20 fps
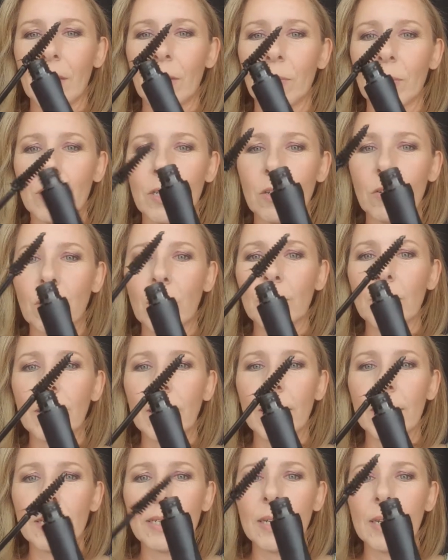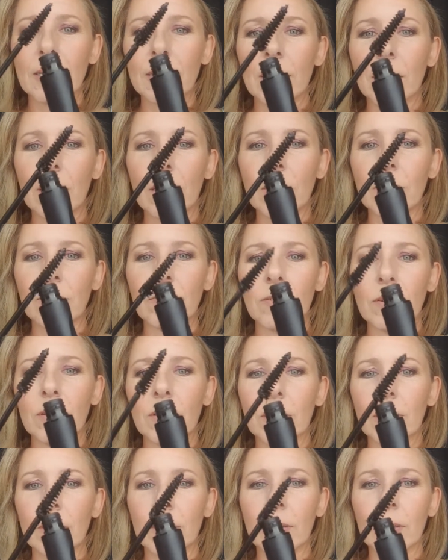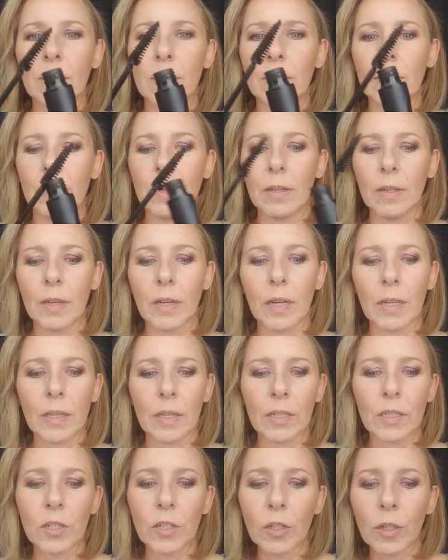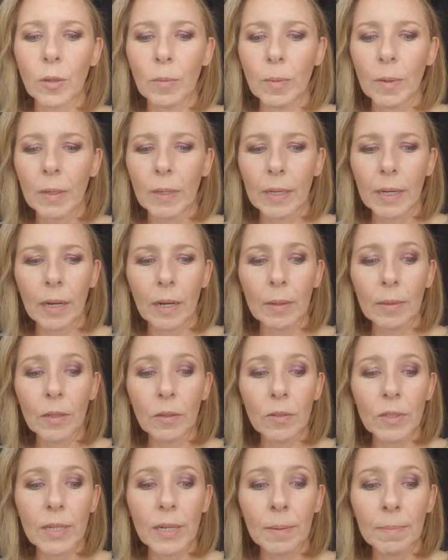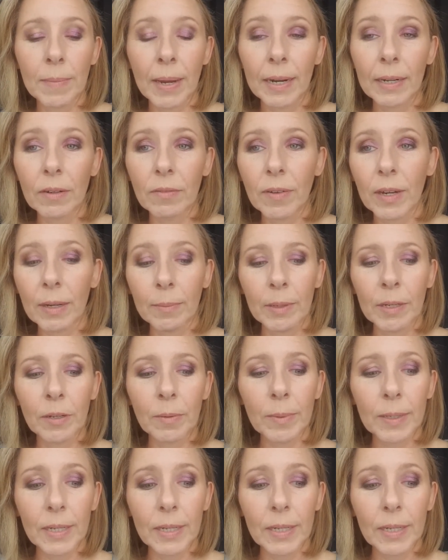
You want to scrape the excess off on the tube. Now I'm using a magnifying mirror